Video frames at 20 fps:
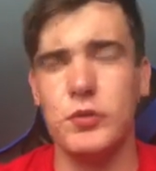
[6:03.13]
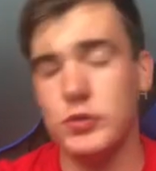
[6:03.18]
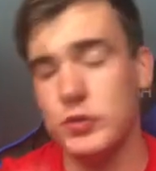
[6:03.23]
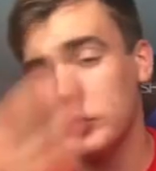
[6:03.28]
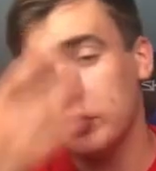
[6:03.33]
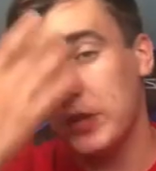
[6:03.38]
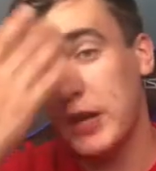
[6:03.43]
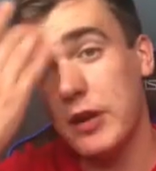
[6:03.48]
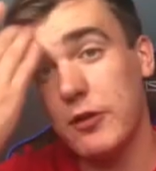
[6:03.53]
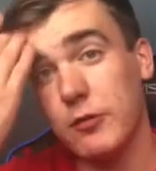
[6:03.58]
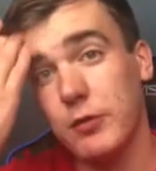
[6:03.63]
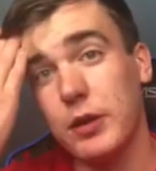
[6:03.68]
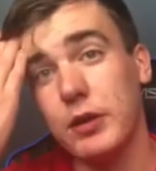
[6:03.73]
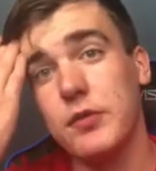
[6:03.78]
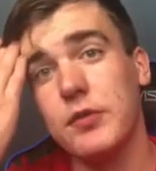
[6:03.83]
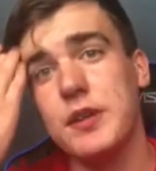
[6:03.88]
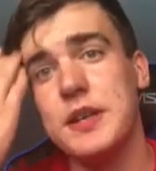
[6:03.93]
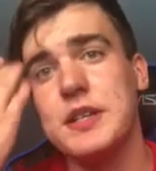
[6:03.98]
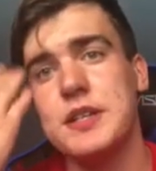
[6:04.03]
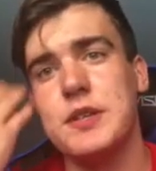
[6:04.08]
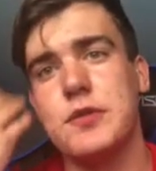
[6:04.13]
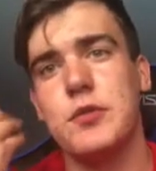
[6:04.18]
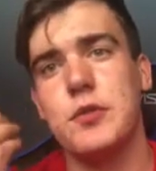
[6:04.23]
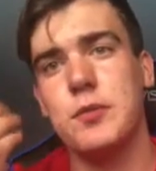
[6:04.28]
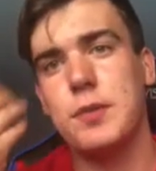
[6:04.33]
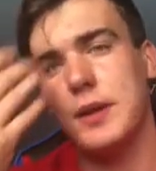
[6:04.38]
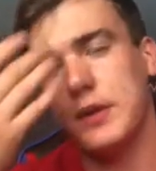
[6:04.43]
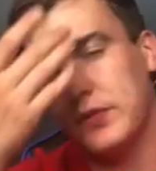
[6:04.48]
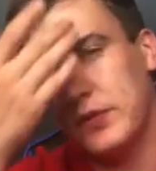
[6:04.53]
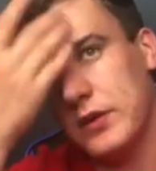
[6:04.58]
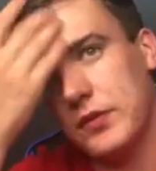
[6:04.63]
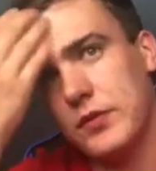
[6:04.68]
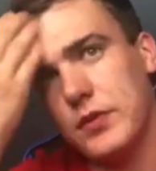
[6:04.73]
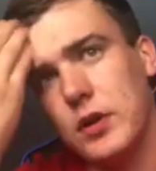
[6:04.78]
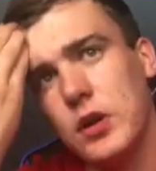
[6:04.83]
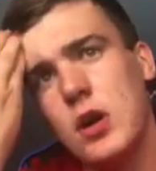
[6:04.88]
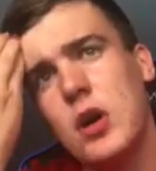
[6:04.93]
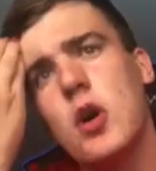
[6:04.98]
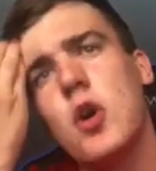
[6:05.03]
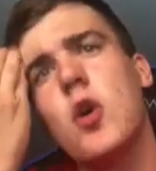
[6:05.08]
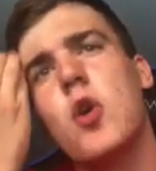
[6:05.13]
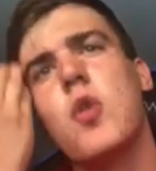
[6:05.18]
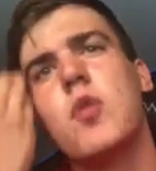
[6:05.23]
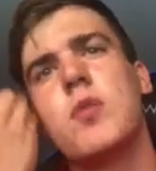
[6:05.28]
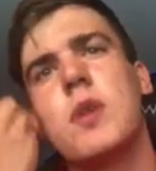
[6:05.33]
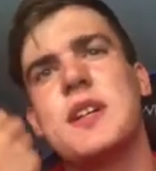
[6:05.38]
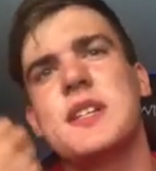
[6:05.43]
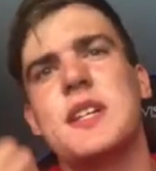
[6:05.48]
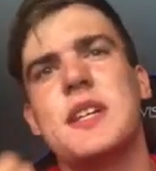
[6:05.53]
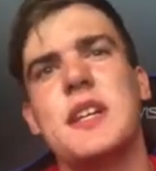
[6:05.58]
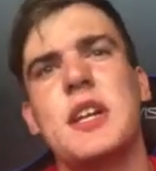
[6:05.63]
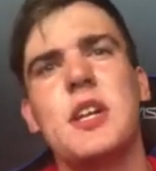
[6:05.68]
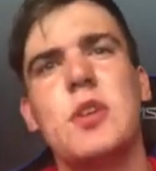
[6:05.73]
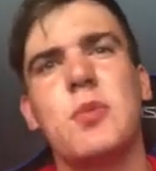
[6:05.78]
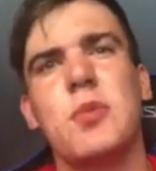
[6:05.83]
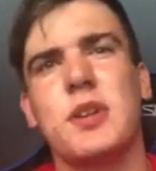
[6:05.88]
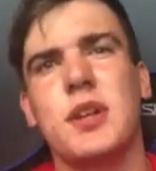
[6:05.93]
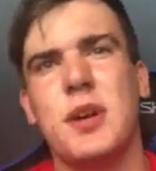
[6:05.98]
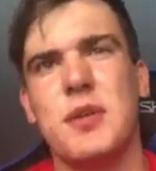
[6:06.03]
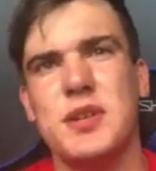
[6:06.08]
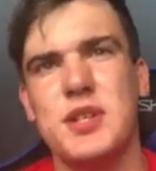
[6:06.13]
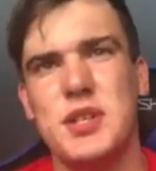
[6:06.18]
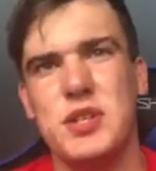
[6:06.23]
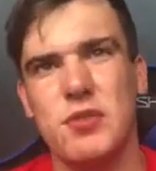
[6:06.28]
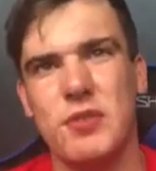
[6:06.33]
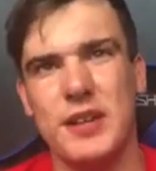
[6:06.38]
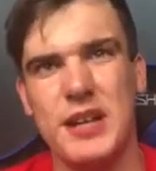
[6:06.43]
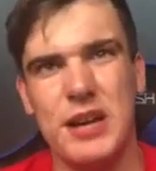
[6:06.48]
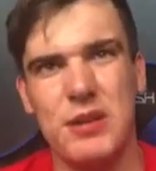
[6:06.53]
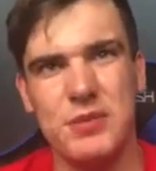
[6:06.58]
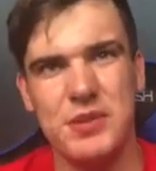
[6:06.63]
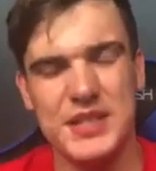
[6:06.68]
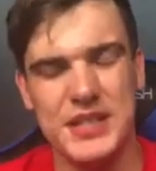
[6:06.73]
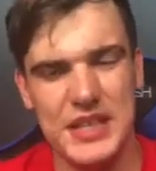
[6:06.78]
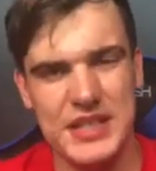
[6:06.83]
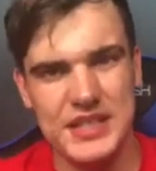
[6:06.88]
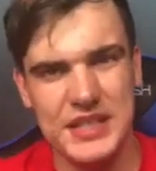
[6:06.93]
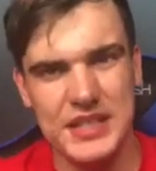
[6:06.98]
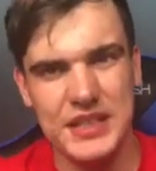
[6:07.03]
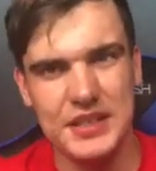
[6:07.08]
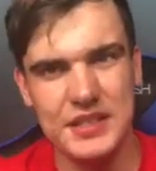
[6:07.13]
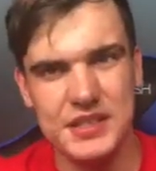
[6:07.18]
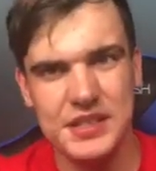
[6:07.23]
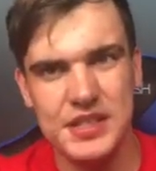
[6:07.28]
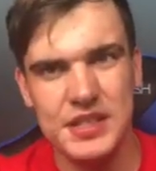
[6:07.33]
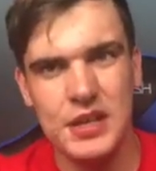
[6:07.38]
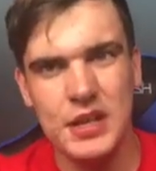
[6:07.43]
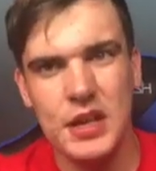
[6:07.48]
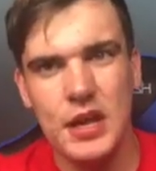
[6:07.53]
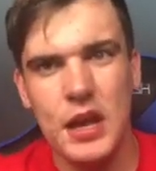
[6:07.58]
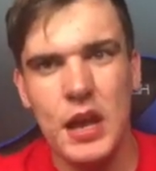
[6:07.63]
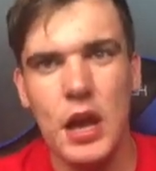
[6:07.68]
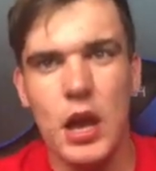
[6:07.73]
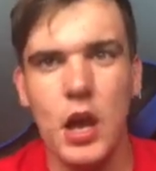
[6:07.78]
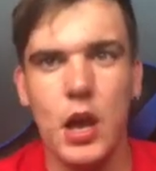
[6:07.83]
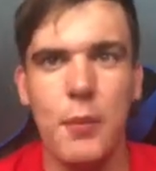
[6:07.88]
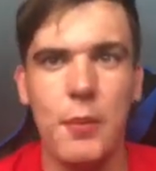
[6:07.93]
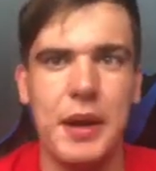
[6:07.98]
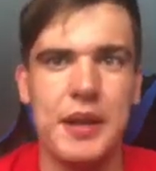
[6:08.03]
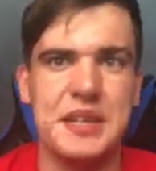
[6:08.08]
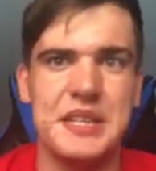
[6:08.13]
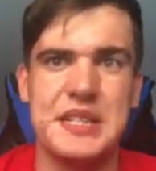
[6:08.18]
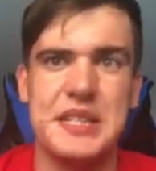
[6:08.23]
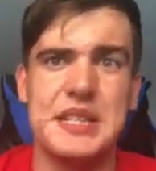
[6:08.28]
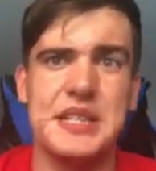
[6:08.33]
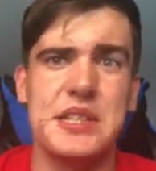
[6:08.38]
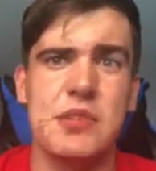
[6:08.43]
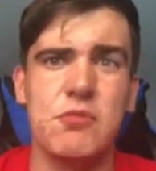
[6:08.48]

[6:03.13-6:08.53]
should have one of these if you play FIFA already. And then you want to go into your account settings, and this is the